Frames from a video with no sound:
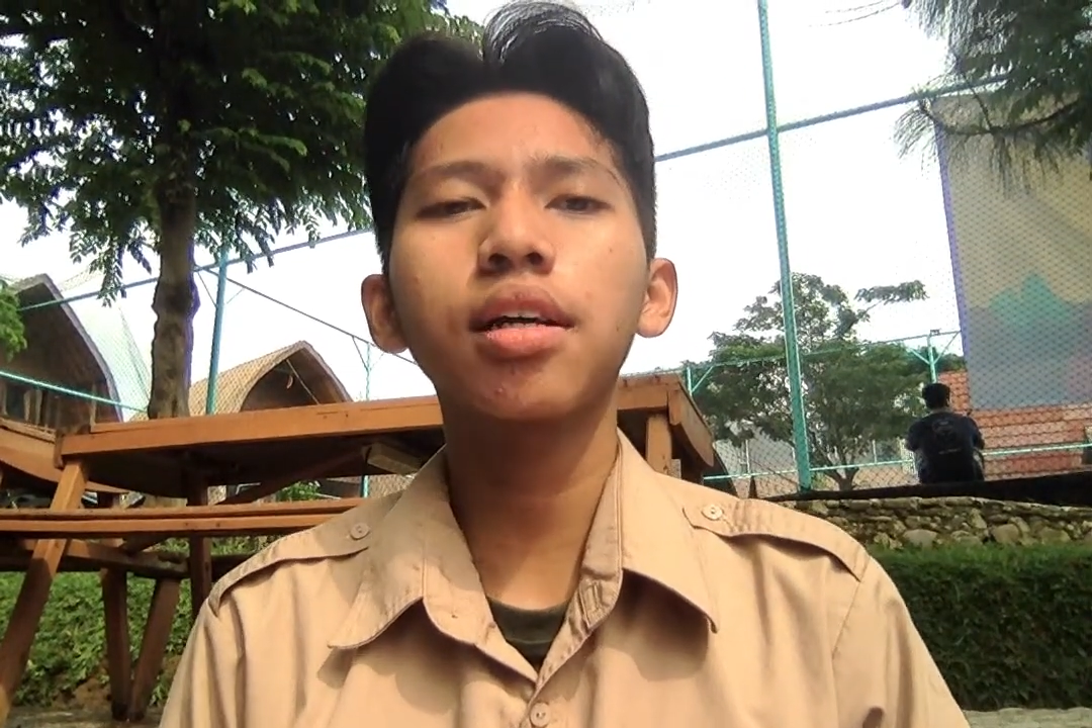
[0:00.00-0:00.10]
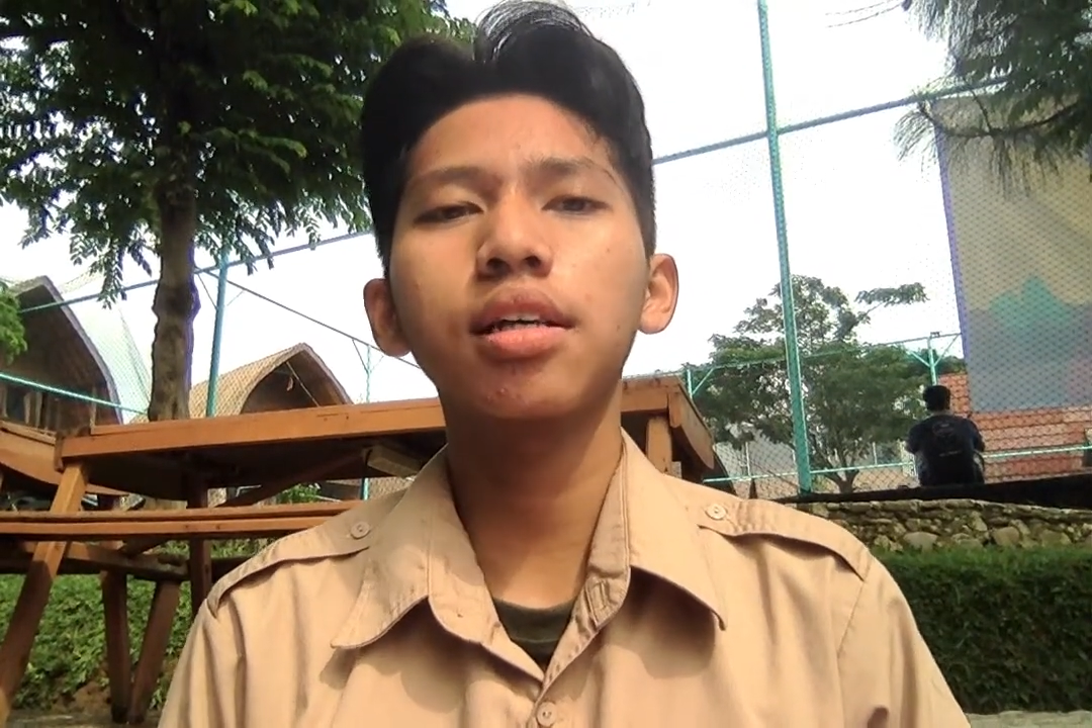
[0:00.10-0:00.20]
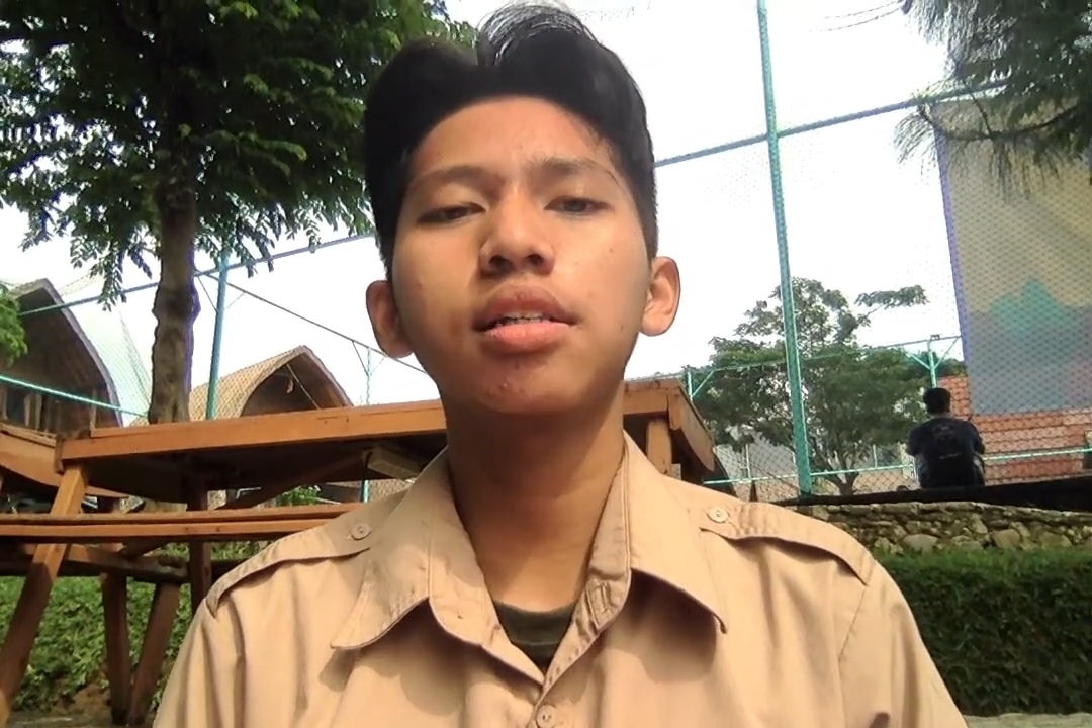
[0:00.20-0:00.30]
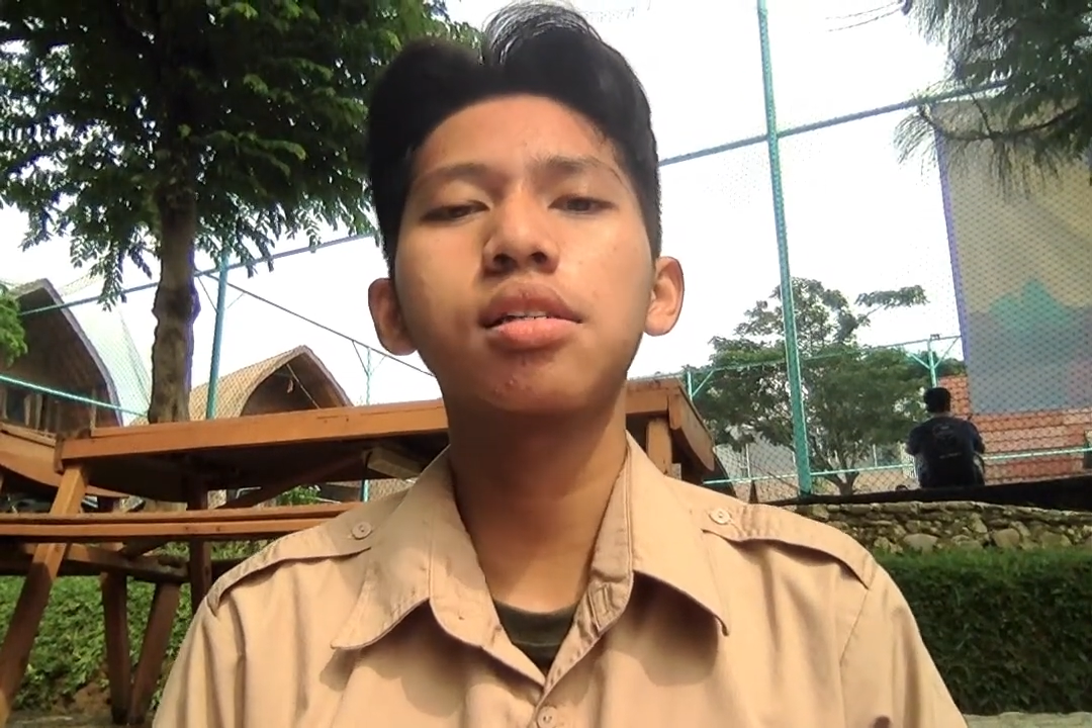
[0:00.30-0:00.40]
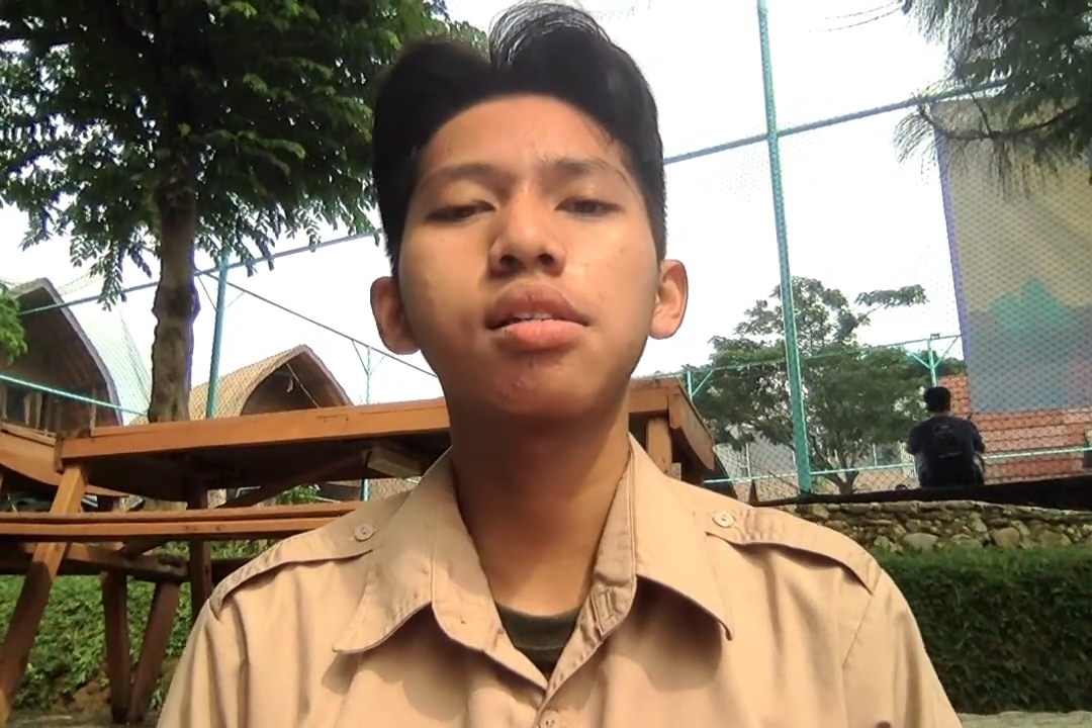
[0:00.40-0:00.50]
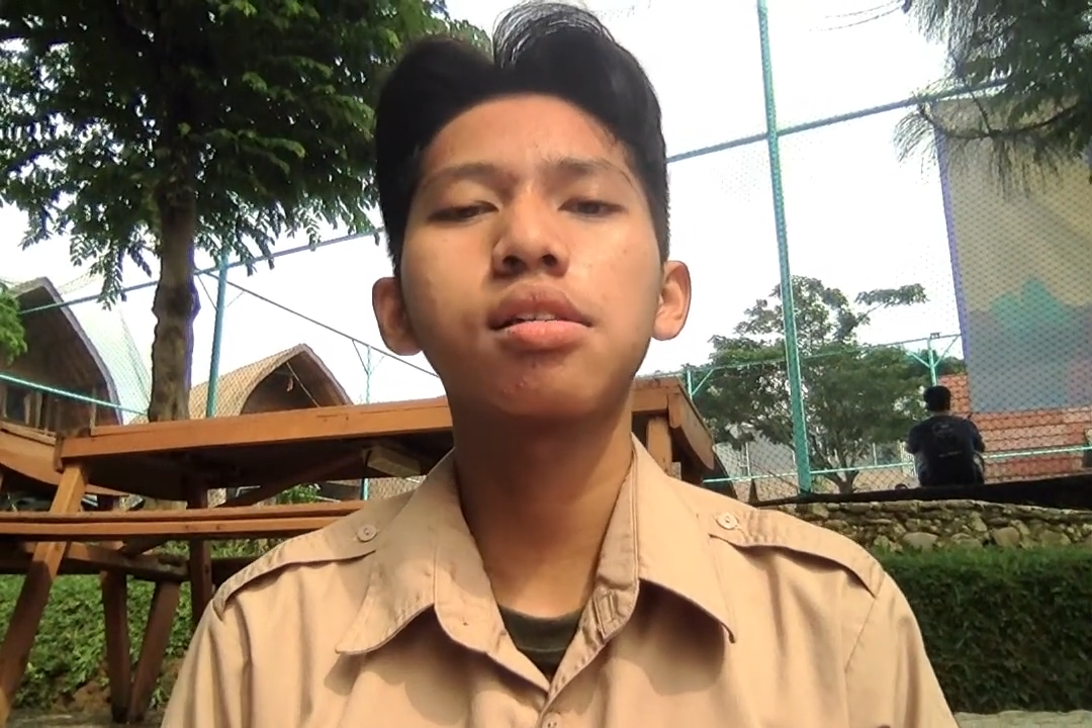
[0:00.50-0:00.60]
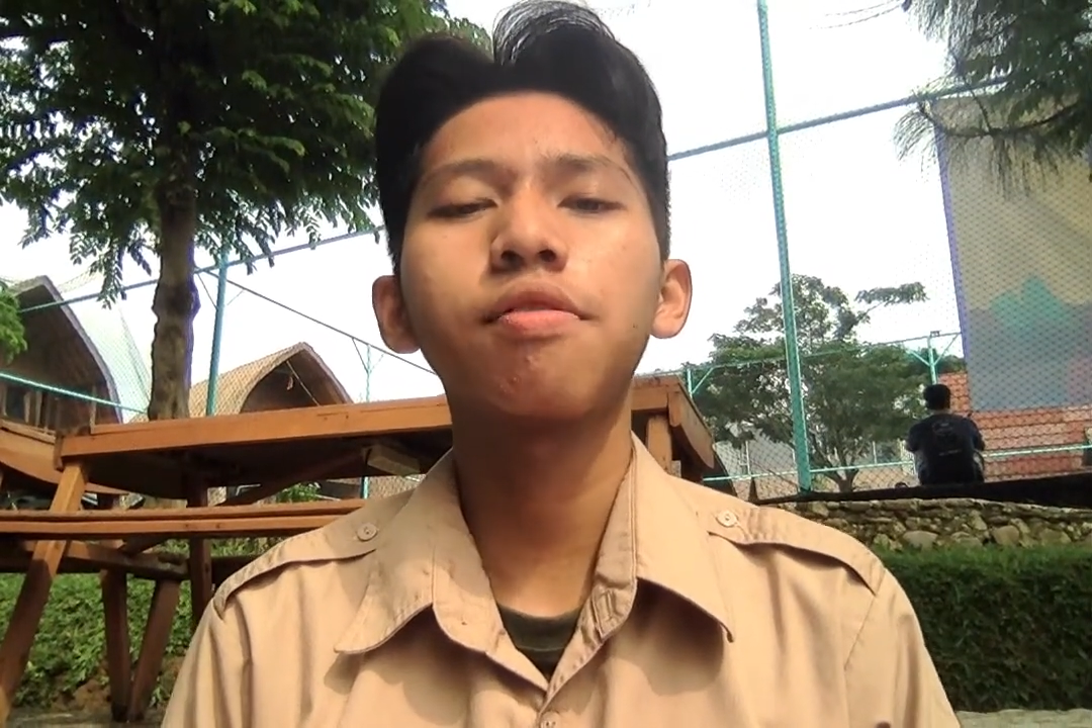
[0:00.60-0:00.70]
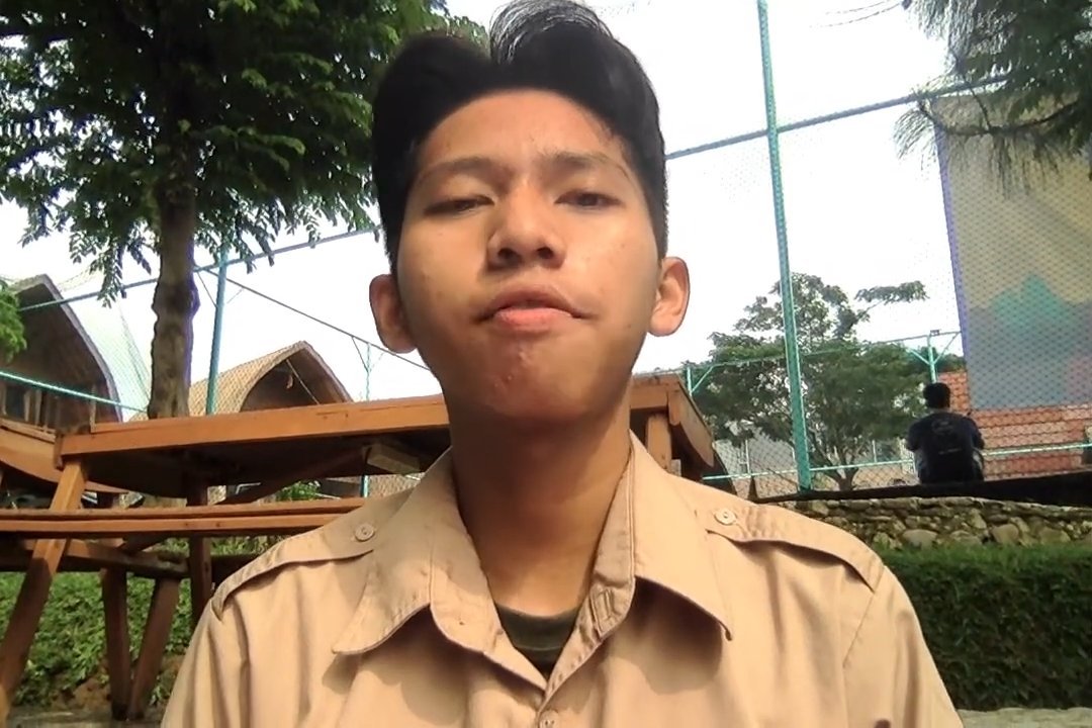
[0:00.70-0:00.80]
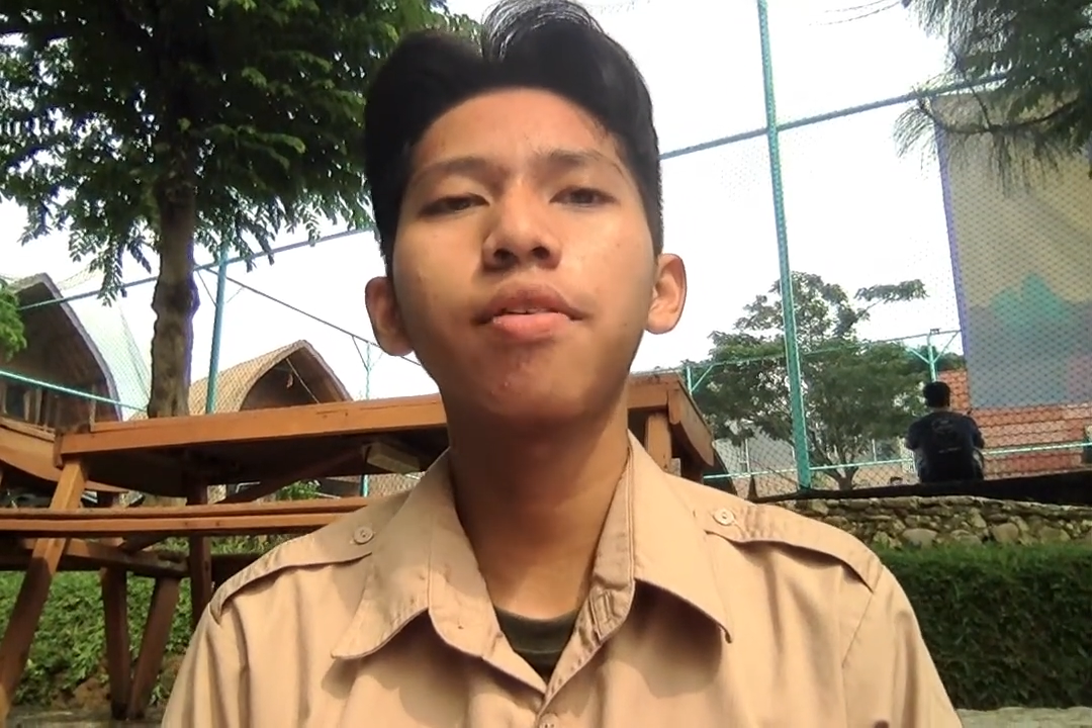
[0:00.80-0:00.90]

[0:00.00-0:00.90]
is